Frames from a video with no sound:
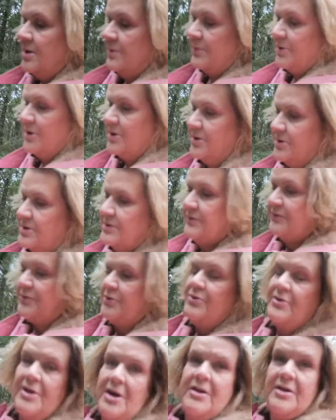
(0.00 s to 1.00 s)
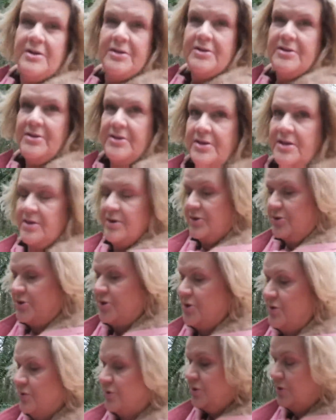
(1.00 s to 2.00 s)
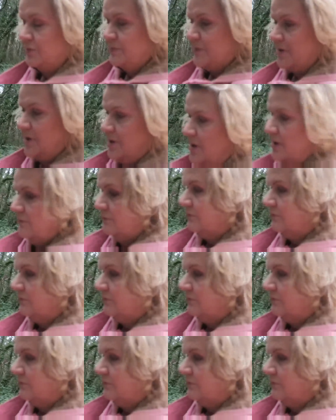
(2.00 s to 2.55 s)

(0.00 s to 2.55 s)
because the forecast is due to be